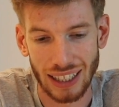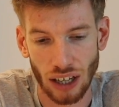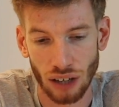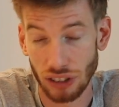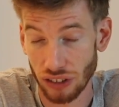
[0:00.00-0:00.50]

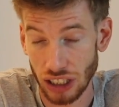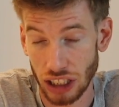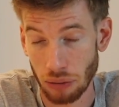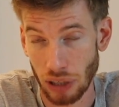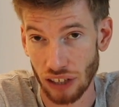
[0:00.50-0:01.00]
Obviously,
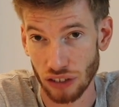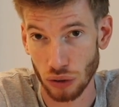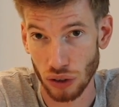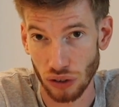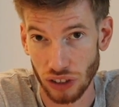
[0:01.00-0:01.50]
GPA is still
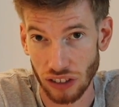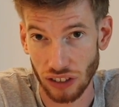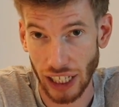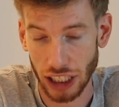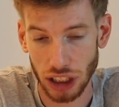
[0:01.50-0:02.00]
used in
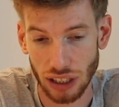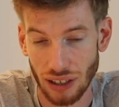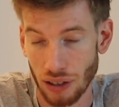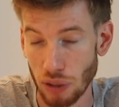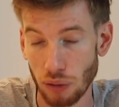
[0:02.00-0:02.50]
selection.
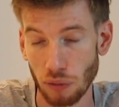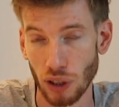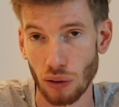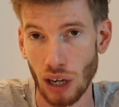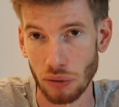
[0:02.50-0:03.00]
The minimum
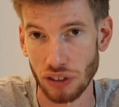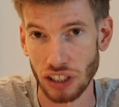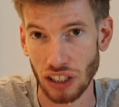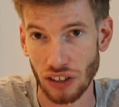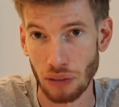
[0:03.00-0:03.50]
requirements are
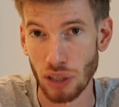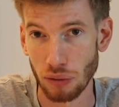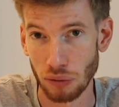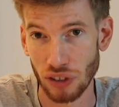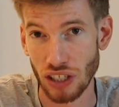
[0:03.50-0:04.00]
just the
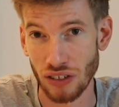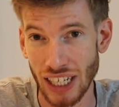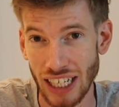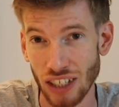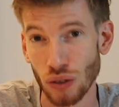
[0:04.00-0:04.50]
minimums that you
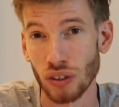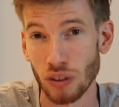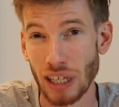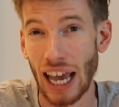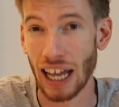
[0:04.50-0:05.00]
need in order to
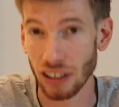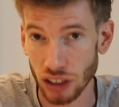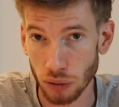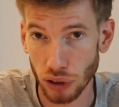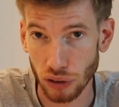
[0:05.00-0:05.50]
be
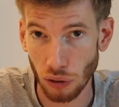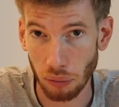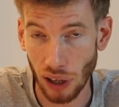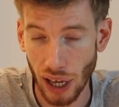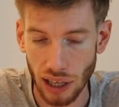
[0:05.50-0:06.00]
eligible to
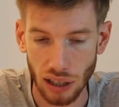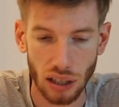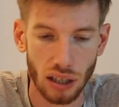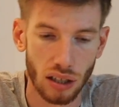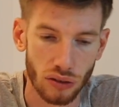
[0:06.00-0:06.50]
apply.
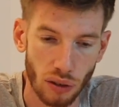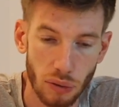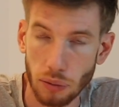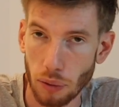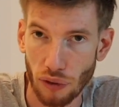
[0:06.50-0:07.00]
So a
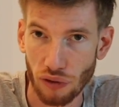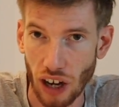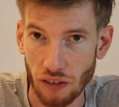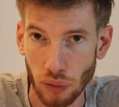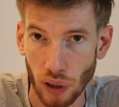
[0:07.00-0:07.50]
minimum of
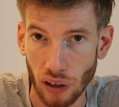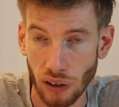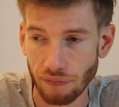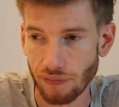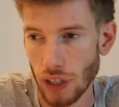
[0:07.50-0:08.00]

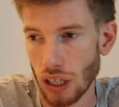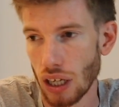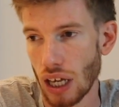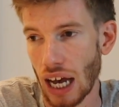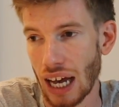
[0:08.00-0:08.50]

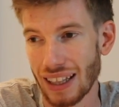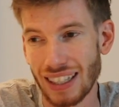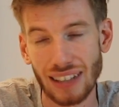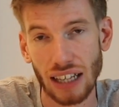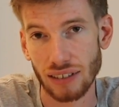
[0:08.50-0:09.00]
5.0.
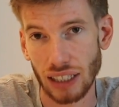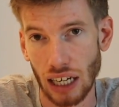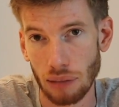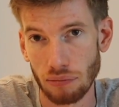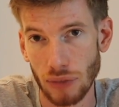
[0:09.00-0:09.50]
This has to
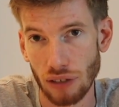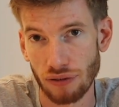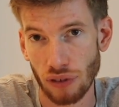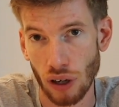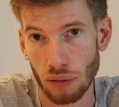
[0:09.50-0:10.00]
come
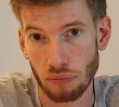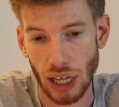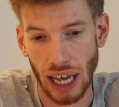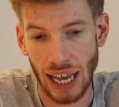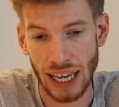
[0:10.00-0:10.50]
from
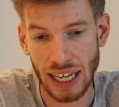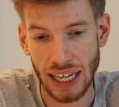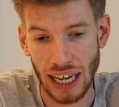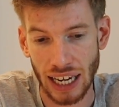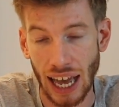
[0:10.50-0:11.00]

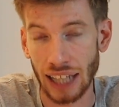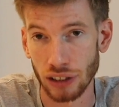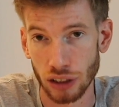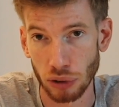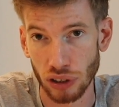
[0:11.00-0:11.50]
an
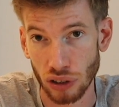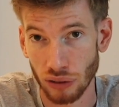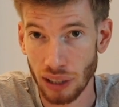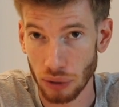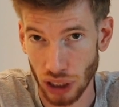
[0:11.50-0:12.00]
eligible
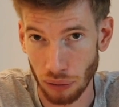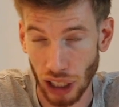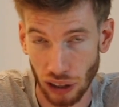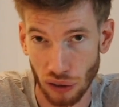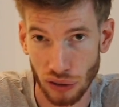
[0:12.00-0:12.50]
degree, which I
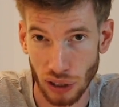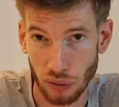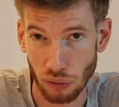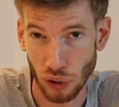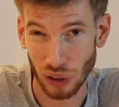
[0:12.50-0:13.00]
might go through in a
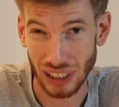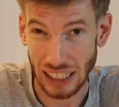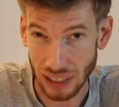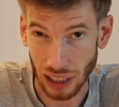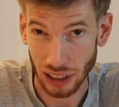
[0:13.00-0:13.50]
bit more
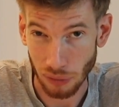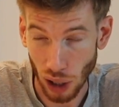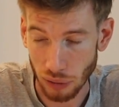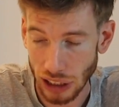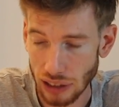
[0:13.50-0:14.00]
detail in a
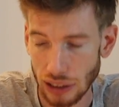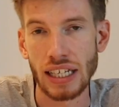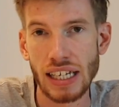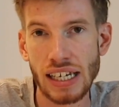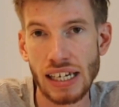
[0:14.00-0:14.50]
moment.
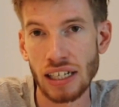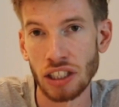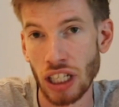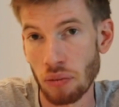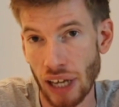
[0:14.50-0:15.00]
The
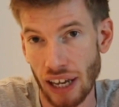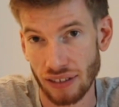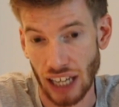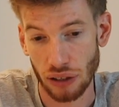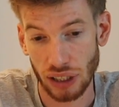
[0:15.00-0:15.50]
GPA is
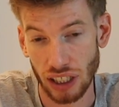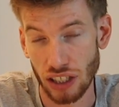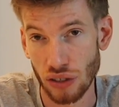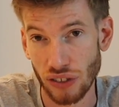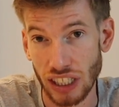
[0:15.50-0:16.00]
calculated
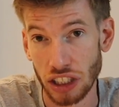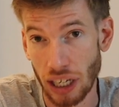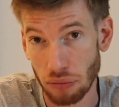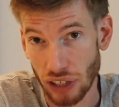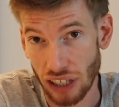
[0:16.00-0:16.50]
using the
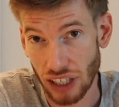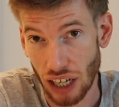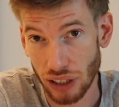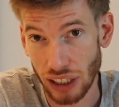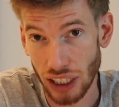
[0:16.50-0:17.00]
Gemsas
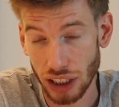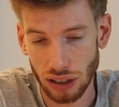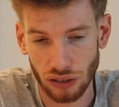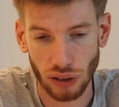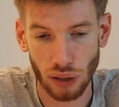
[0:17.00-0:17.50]
calculation.
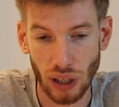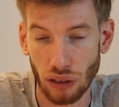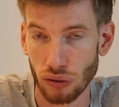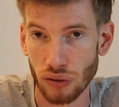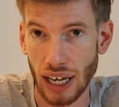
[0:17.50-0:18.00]
So I went
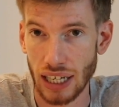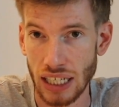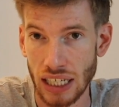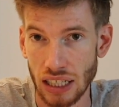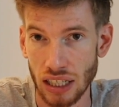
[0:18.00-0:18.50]
through that
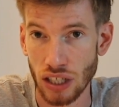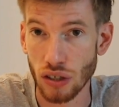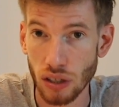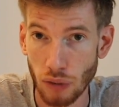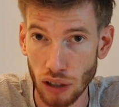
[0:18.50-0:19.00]
in the
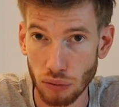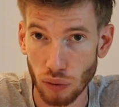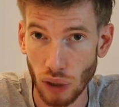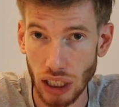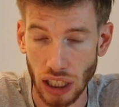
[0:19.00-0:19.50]
UniMelb
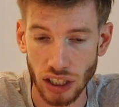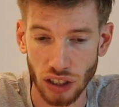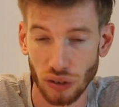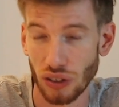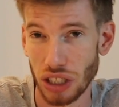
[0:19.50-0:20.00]
one, and you can
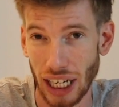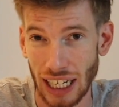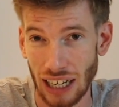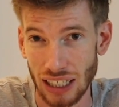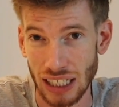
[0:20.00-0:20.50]
also check it
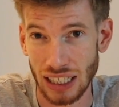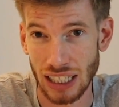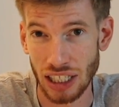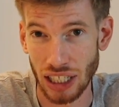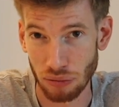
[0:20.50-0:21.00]
out in the
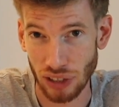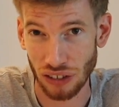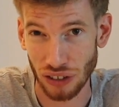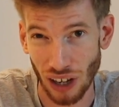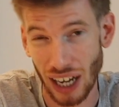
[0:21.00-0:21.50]

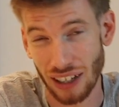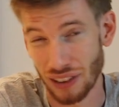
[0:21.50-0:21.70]
Gemsas guide.